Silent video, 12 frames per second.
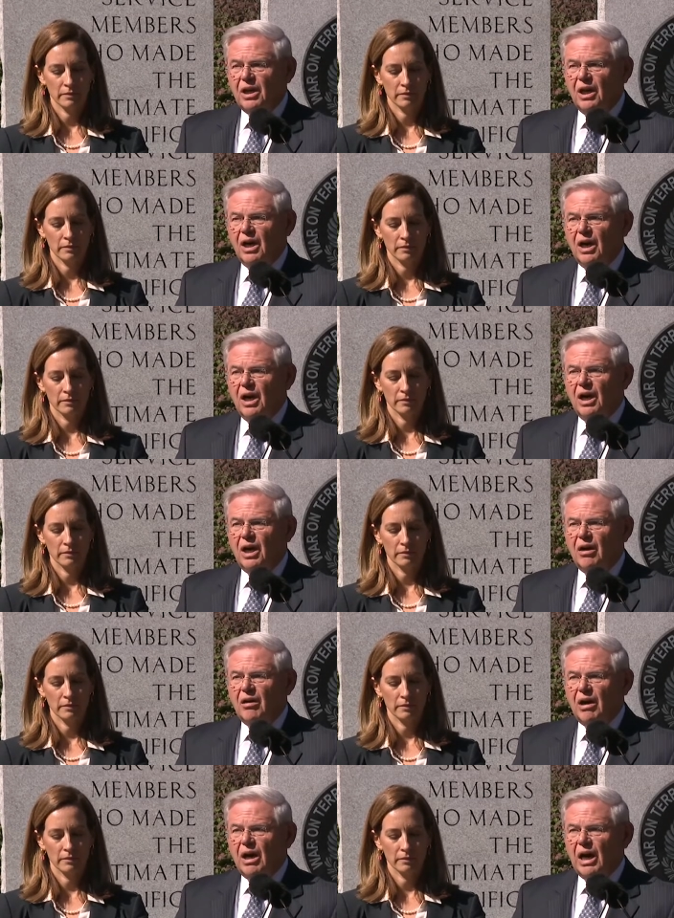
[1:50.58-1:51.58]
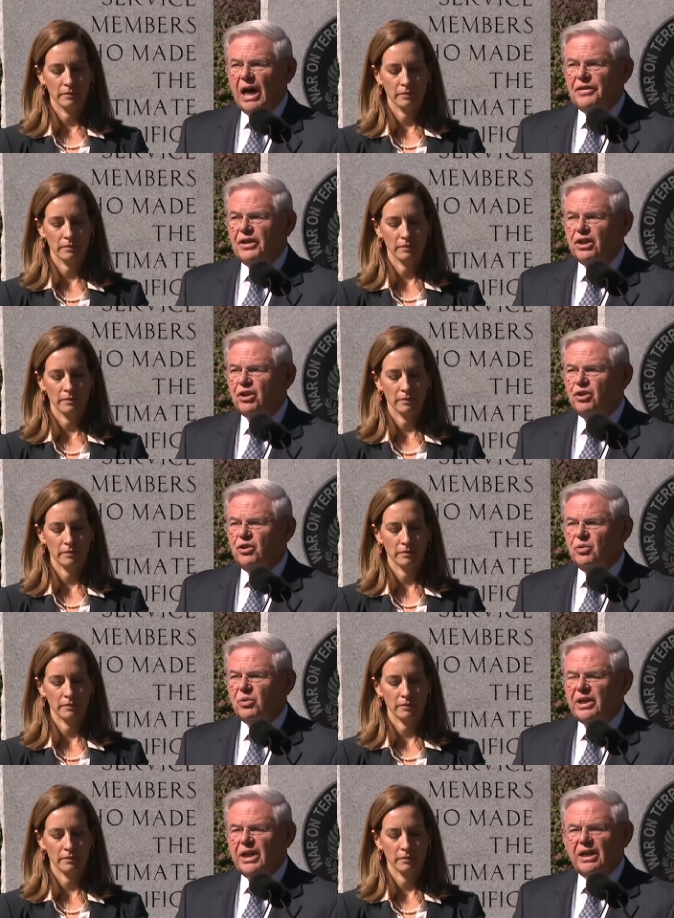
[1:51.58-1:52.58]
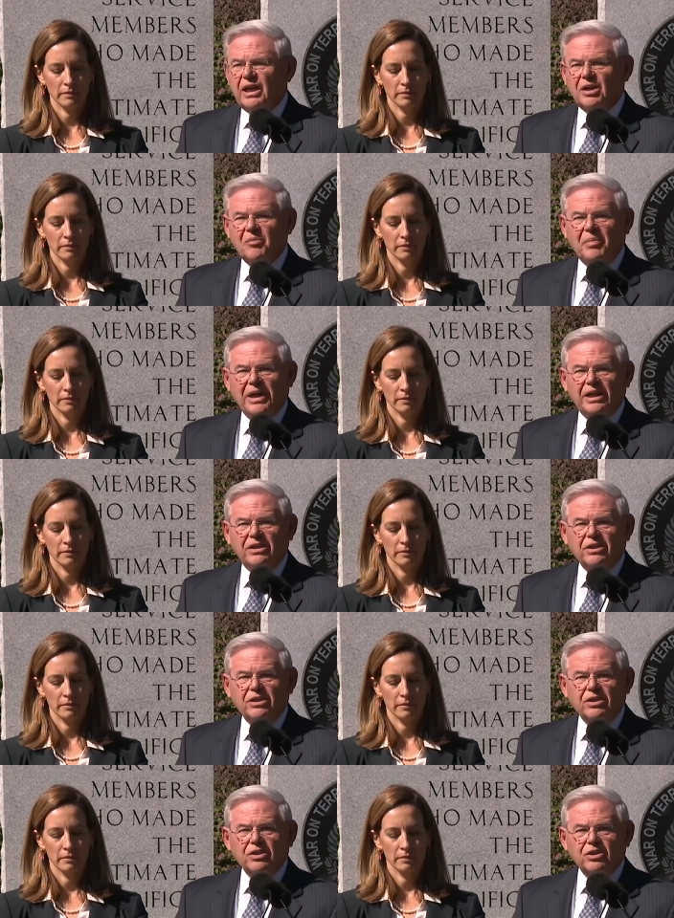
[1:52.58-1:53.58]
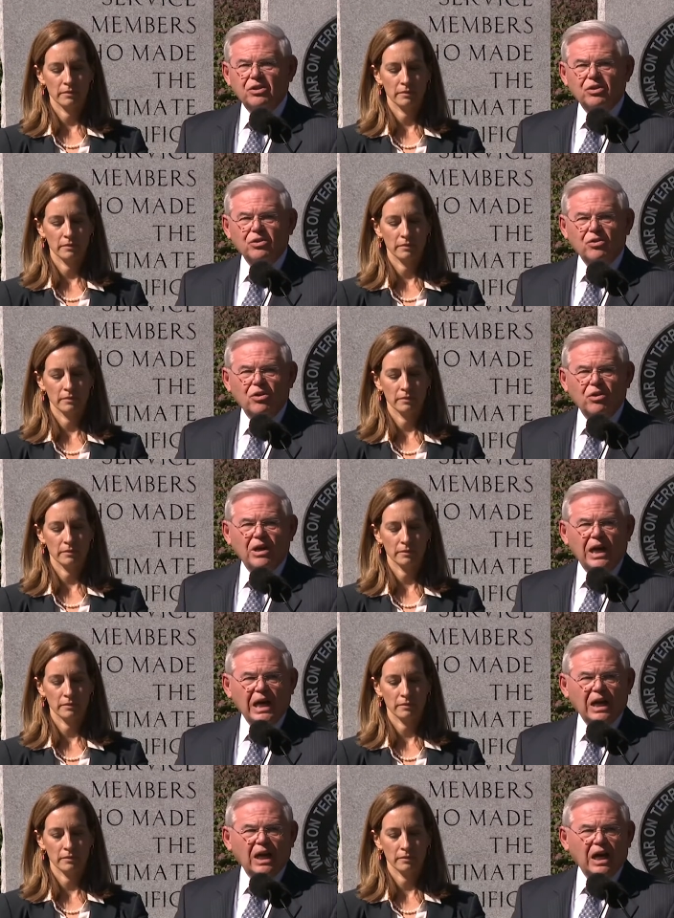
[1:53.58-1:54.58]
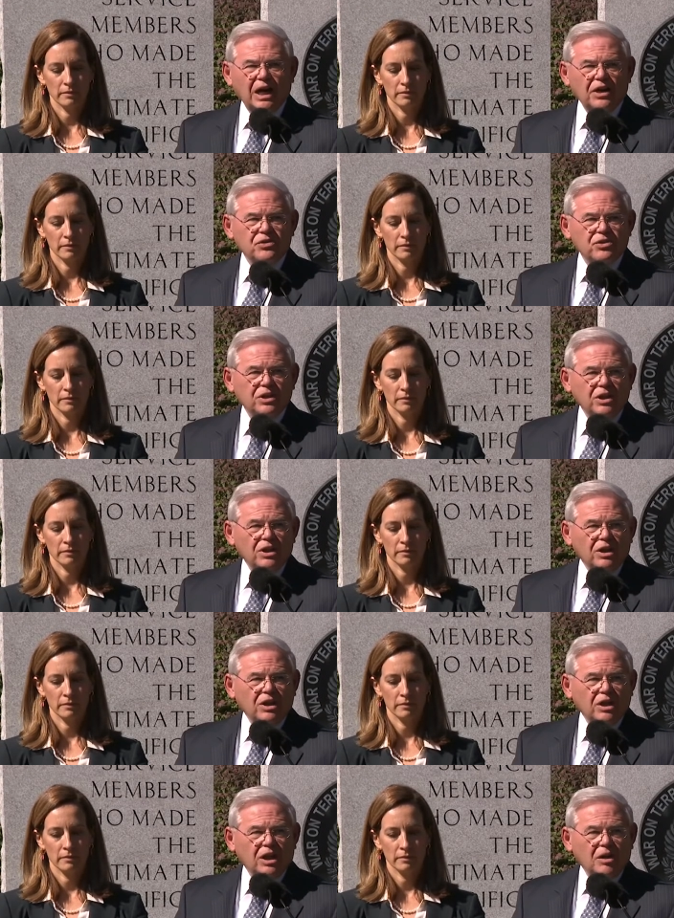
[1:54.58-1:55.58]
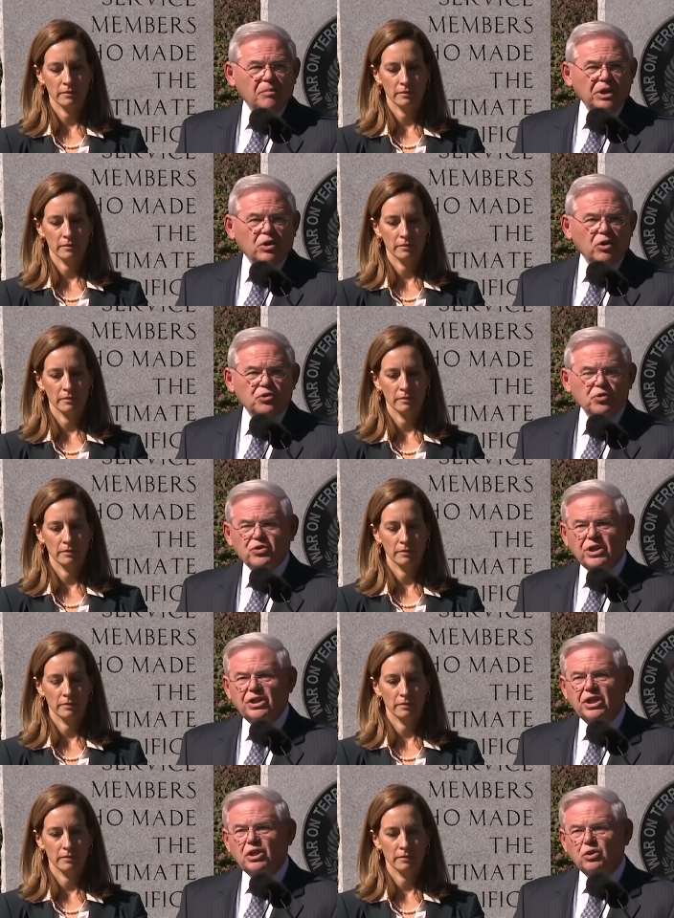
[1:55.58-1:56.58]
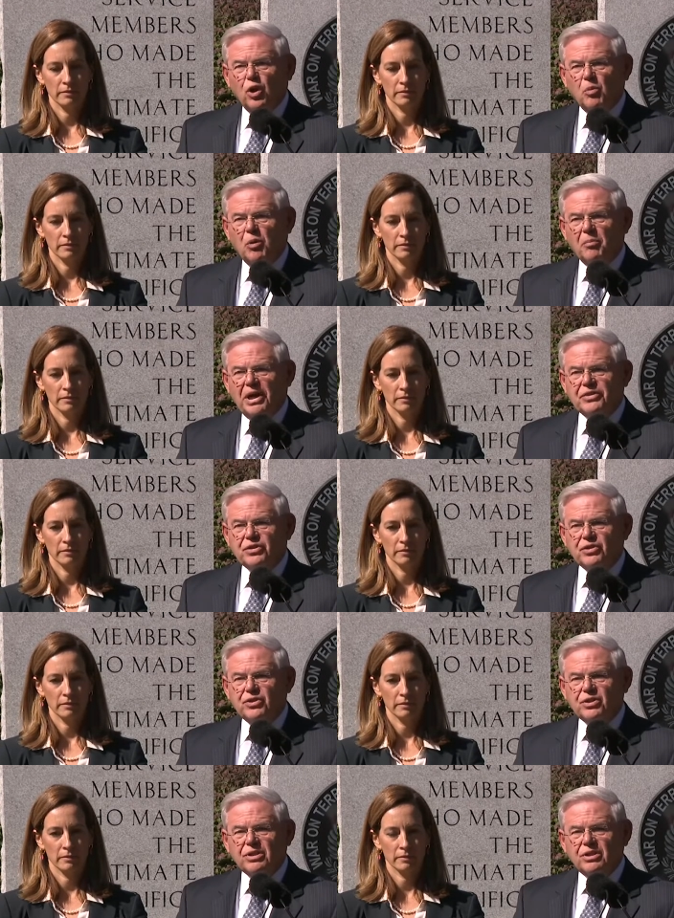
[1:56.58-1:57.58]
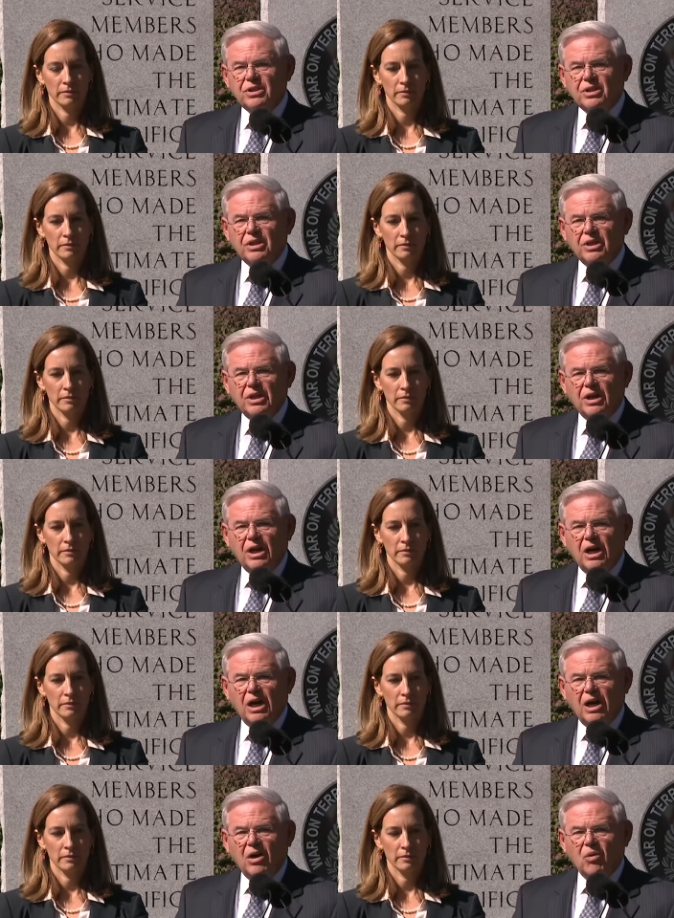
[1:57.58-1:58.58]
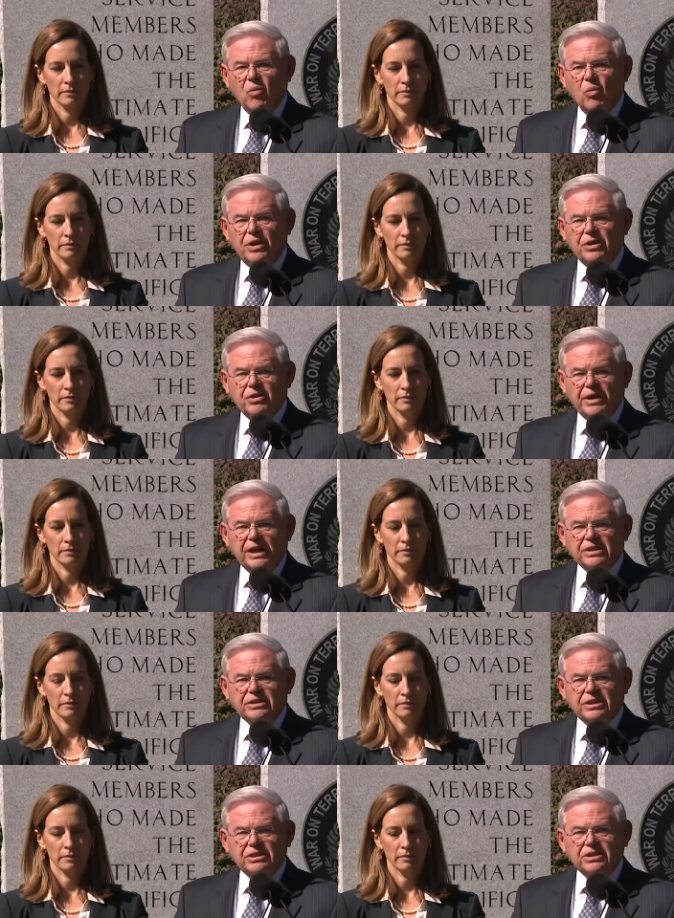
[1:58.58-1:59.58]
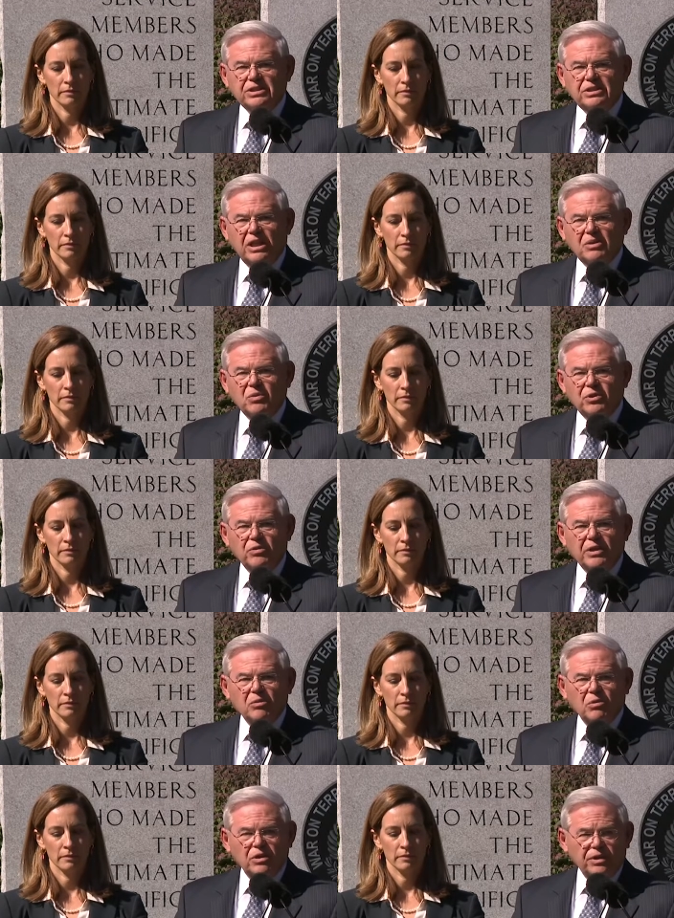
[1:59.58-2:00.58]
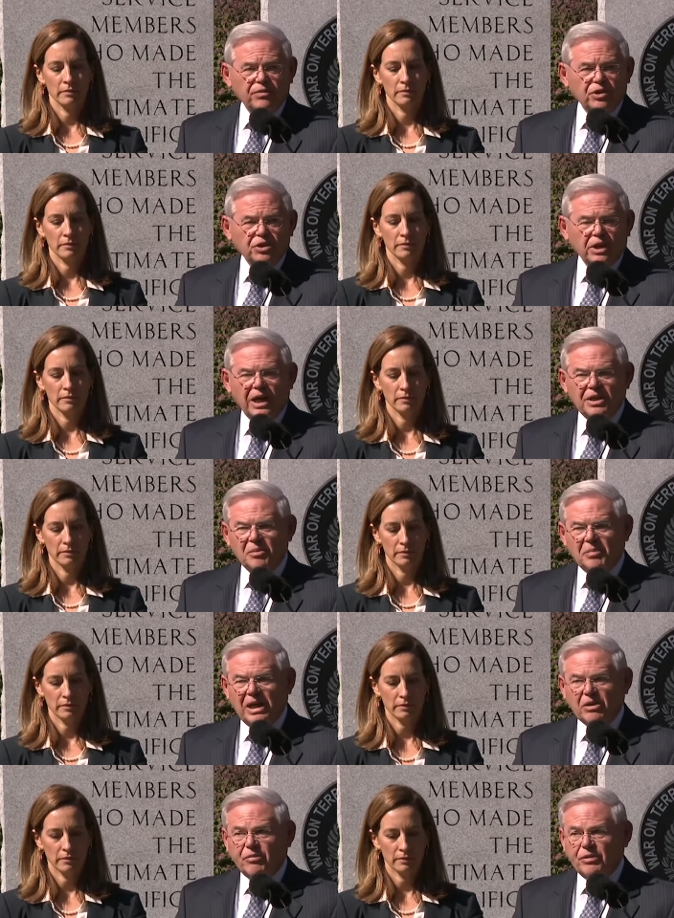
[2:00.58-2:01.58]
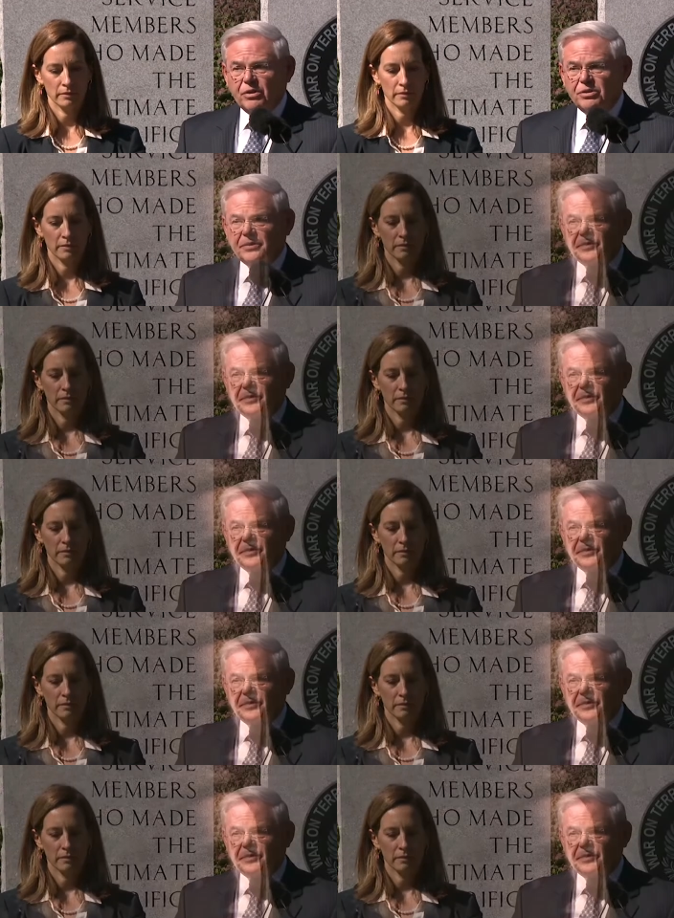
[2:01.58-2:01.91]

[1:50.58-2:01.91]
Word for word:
Speaker 1: I think you cannot abandon your allies because you send a global message. When the United States is done with you, they will leave you to die on the battlefield.